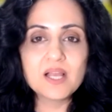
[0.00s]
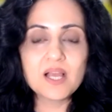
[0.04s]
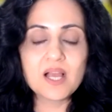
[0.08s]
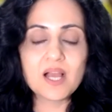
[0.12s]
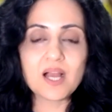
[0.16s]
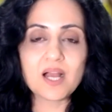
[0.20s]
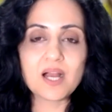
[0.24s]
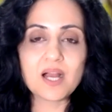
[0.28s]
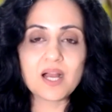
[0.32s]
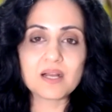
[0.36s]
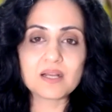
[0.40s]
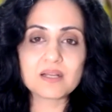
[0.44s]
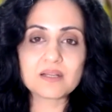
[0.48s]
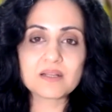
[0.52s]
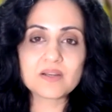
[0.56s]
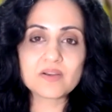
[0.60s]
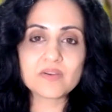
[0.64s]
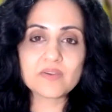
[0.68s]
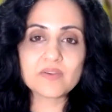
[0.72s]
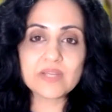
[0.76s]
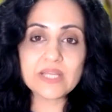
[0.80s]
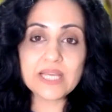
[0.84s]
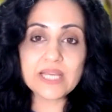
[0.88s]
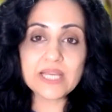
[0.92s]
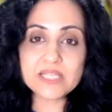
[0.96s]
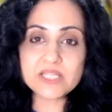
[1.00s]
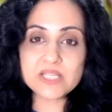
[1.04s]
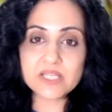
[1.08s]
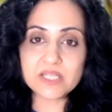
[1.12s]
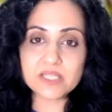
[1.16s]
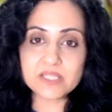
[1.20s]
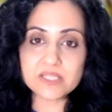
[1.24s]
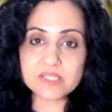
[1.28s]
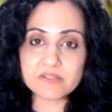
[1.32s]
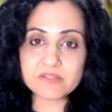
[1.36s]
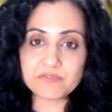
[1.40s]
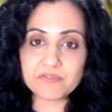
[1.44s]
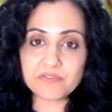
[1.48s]
uh,
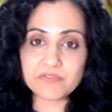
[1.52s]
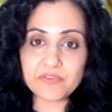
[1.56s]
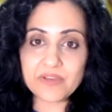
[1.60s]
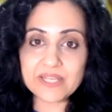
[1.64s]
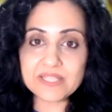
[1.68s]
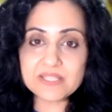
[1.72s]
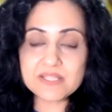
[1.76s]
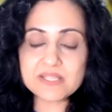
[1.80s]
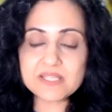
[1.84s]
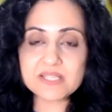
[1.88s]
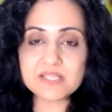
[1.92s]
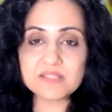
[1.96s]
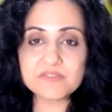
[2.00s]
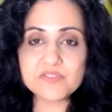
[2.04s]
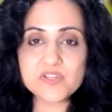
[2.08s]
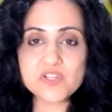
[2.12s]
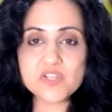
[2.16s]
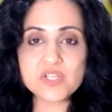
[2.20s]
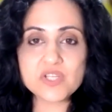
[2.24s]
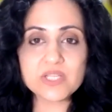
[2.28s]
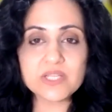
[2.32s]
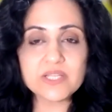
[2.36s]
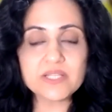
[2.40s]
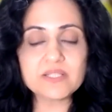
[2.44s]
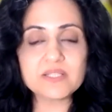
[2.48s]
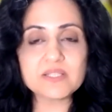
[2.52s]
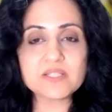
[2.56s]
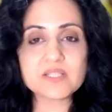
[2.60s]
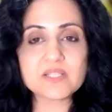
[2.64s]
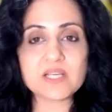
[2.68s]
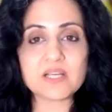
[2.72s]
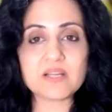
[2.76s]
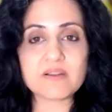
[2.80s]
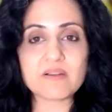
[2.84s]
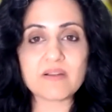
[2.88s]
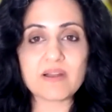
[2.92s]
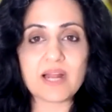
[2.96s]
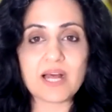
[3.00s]
creating defensive shield
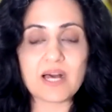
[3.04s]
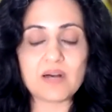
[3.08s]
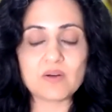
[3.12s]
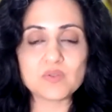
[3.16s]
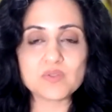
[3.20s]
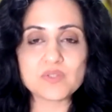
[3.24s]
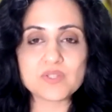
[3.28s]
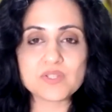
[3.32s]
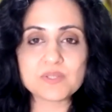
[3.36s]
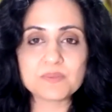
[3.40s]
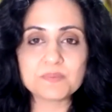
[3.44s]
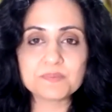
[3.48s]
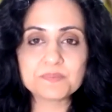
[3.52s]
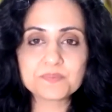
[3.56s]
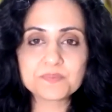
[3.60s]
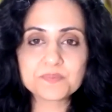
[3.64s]
around